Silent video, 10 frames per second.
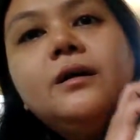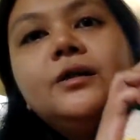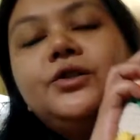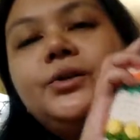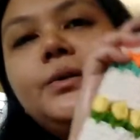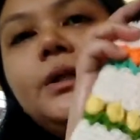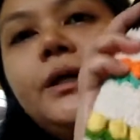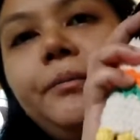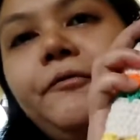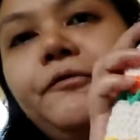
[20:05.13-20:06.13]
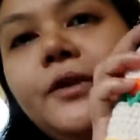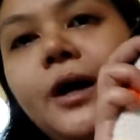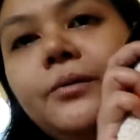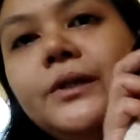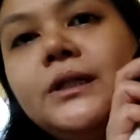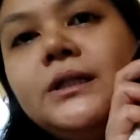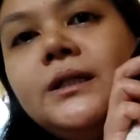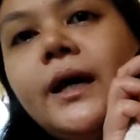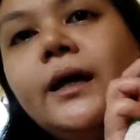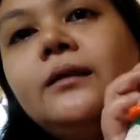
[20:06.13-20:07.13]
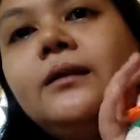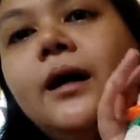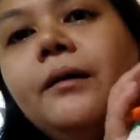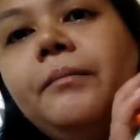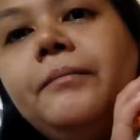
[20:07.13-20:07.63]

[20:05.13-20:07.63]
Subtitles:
tulip flower design type.